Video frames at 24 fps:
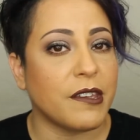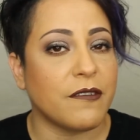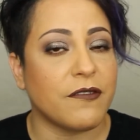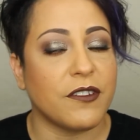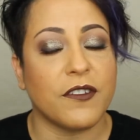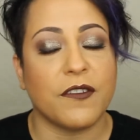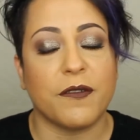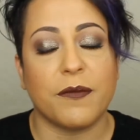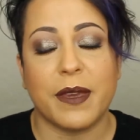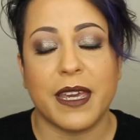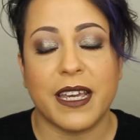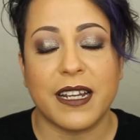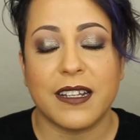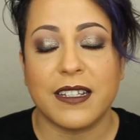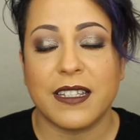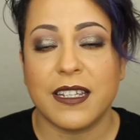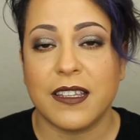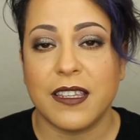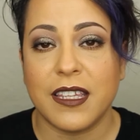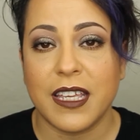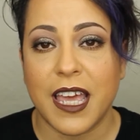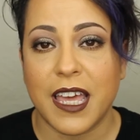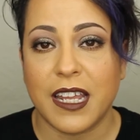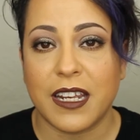If you've made it
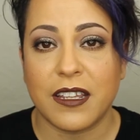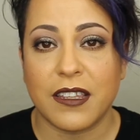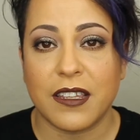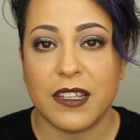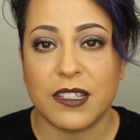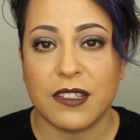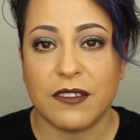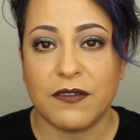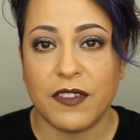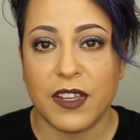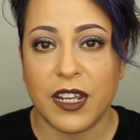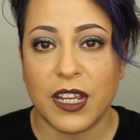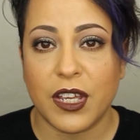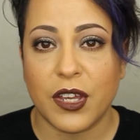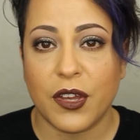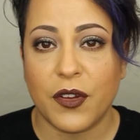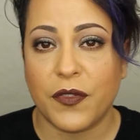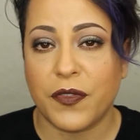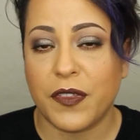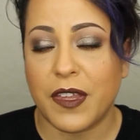to the end of this video,